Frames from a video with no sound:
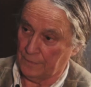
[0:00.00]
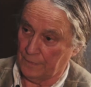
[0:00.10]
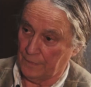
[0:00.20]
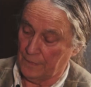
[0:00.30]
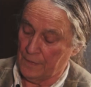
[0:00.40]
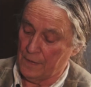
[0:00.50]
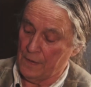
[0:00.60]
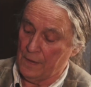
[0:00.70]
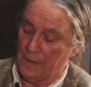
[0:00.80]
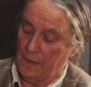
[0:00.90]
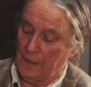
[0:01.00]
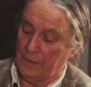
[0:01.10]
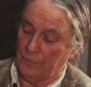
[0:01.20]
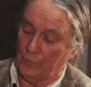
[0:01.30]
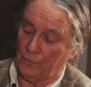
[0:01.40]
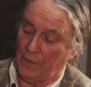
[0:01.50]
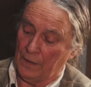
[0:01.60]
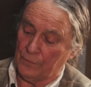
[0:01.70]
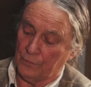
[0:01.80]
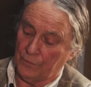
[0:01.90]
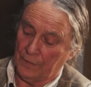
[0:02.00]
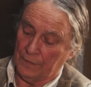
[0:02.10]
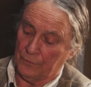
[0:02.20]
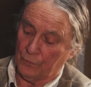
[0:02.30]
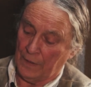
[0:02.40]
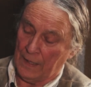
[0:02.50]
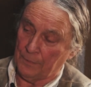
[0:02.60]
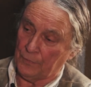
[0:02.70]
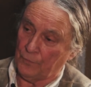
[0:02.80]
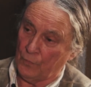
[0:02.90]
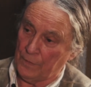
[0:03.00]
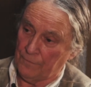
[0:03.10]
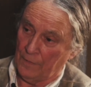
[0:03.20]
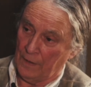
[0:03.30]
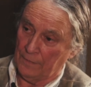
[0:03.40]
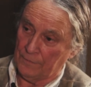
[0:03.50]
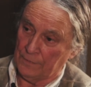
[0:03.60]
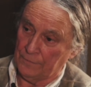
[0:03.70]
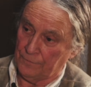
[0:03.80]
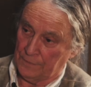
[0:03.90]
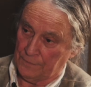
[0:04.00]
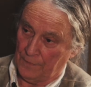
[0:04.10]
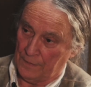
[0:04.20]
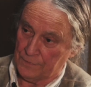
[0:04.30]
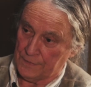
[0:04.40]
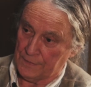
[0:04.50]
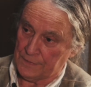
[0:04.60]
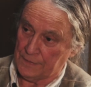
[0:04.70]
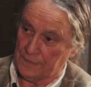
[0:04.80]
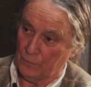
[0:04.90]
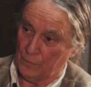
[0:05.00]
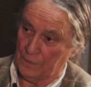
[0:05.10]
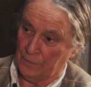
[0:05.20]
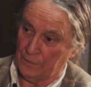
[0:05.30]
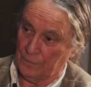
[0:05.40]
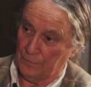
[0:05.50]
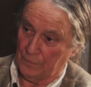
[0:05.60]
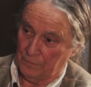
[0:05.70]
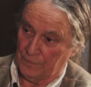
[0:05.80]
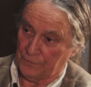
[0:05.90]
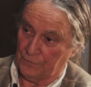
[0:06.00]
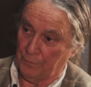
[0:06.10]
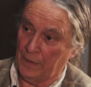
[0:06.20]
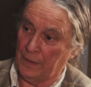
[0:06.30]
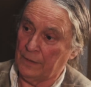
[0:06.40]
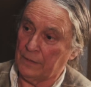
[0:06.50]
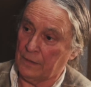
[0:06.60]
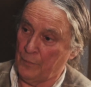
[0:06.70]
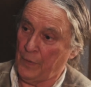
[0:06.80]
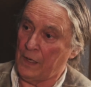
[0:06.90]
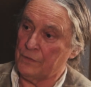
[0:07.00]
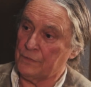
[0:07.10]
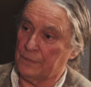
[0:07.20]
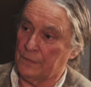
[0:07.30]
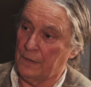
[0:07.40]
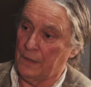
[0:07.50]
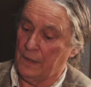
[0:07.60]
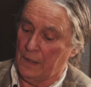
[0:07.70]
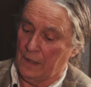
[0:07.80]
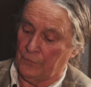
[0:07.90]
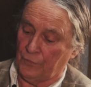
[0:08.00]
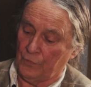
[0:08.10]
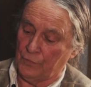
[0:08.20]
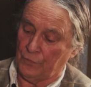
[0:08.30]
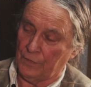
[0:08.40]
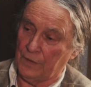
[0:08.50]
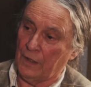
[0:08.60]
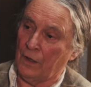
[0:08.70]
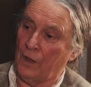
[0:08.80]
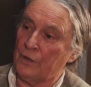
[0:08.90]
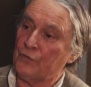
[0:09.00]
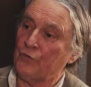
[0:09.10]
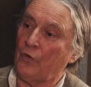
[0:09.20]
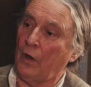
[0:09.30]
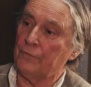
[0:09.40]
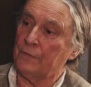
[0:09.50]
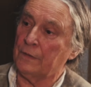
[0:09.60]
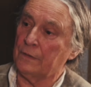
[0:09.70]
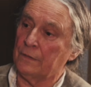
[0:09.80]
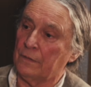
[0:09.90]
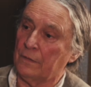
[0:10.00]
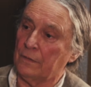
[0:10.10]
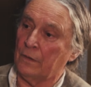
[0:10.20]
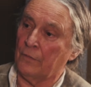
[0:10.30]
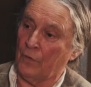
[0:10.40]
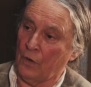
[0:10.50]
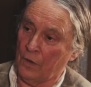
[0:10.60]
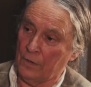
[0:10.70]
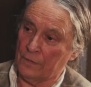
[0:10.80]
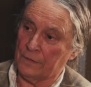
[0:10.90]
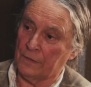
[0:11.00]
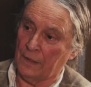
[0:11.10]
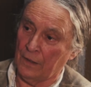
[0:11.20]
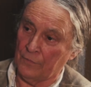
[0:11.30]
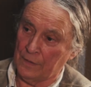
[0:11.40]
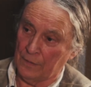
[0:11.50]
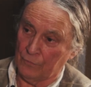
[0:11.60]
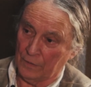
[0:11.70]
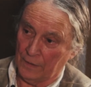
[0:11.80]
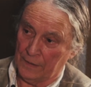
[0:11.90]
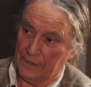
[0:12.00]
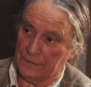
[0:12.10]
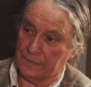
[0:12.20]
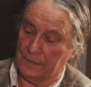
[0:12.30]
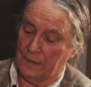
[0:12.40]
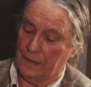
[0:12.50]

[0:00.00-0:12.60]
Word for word: Mm-hmm. And those values then is what happens 45 to 55, 60. We learn this is men, compassion. And so you see a lot of softening of the heart and how they relate.